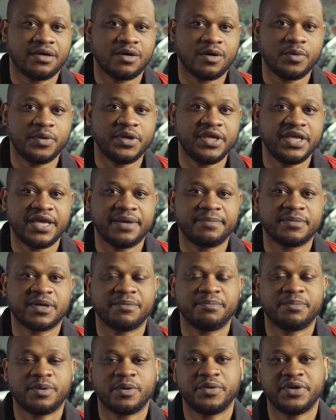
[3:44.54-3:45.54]
OEM
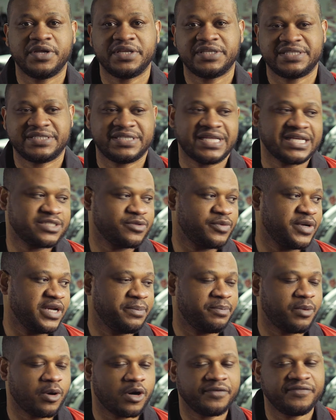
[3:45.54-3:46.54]
components that's already
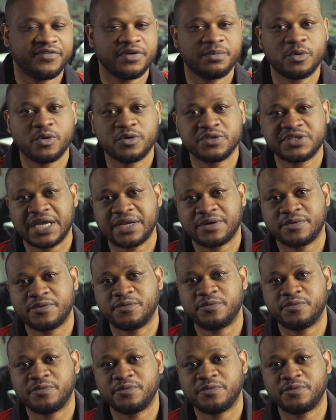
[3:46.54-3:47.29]
part of your motorcycle,